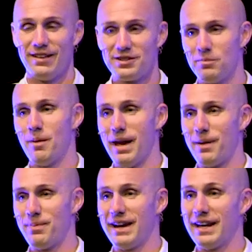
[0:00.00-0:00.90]
I took my
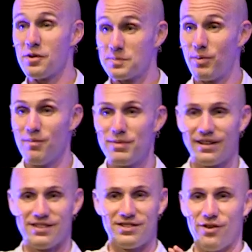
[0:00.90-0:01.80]
backpack, and I was bummed
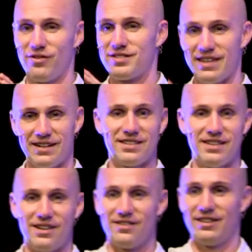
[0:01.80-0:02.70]
because, you know, there's things in
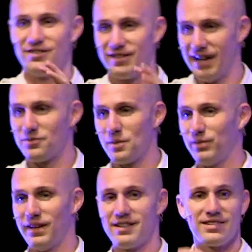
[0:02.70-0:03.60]
there that you're going to have to
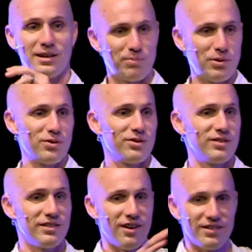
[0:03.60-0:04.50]
replace, the
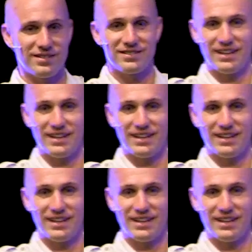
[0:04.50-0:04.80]
computer and all this